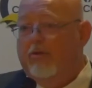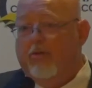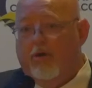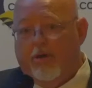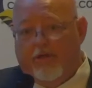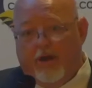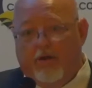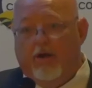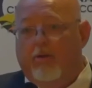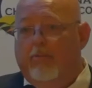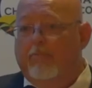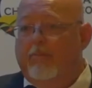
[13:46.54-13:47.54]
Corona. They're
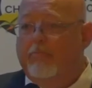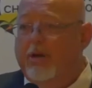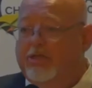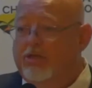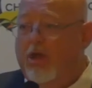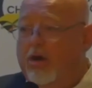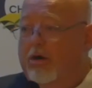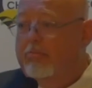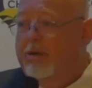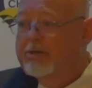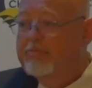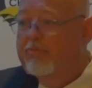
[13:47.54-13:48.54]
here much longer,
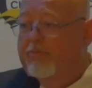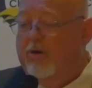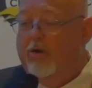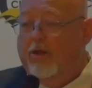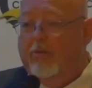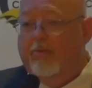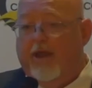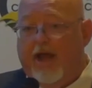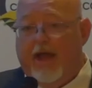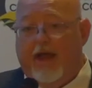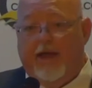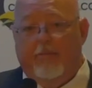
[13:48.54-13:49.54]
much earlier than
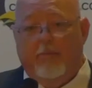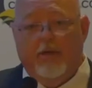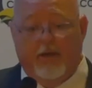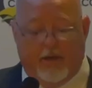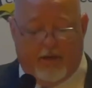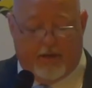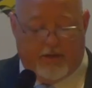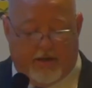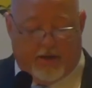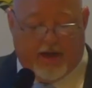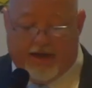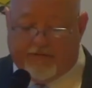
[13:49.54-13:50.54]
I am.
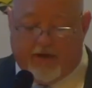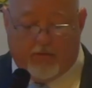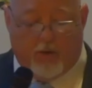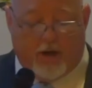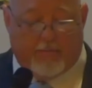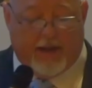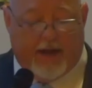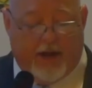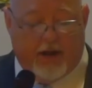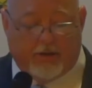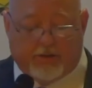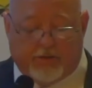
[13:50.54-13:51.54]
I've got to work on my
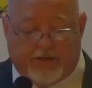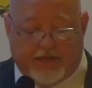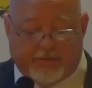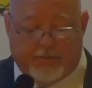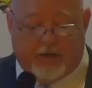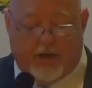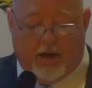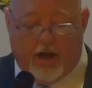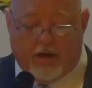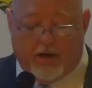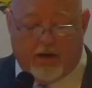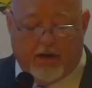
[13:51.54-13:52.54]
hair, so it takes me a little
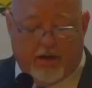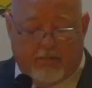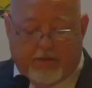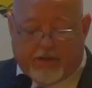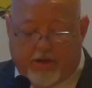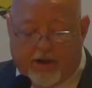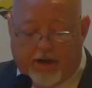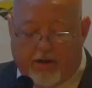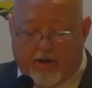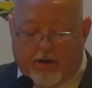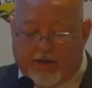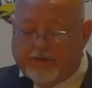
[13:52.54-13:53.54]
longer, but they're here
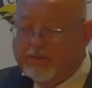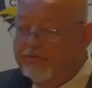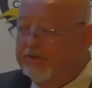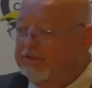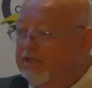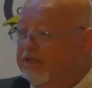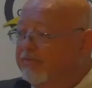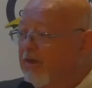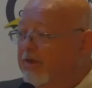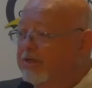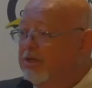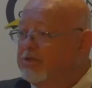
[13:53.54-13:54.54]
early. So if you see these
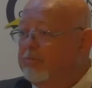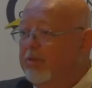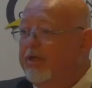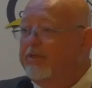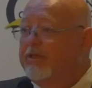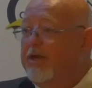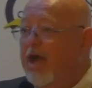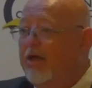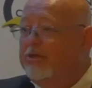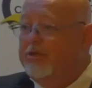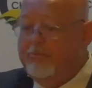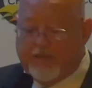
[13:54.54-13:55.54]
volunteers, please
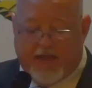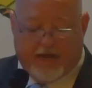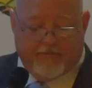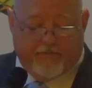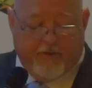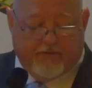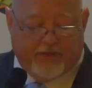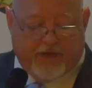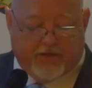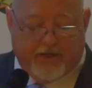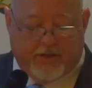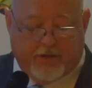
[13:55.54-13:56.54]
acknowledge them, thank them for
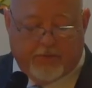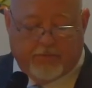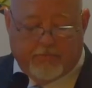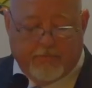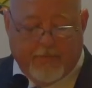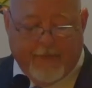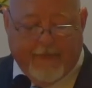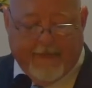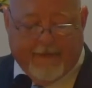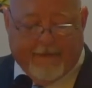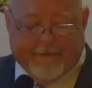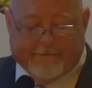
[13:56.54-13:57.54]
everything they do.
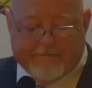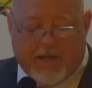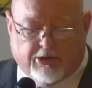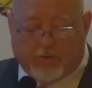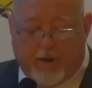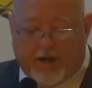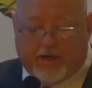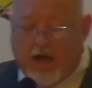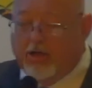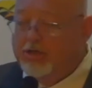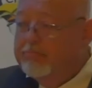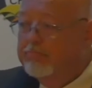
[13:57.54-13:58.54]
I also want to
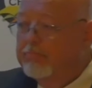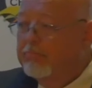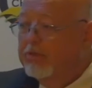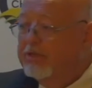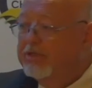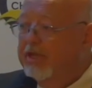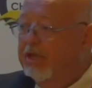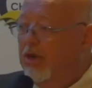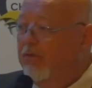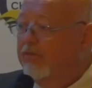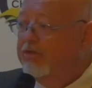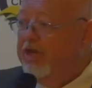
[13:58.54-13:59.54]
acknowledge the
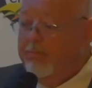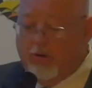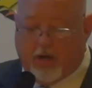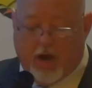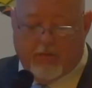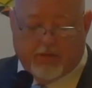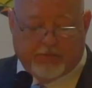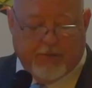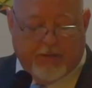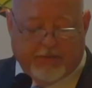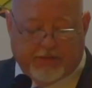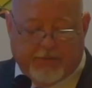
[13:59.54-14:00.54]
CEO of the Chamber of Commerce,
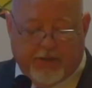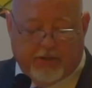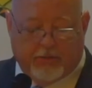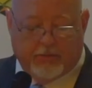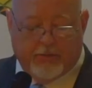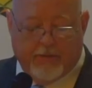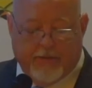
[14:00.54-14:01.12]
Bobby Spiegel.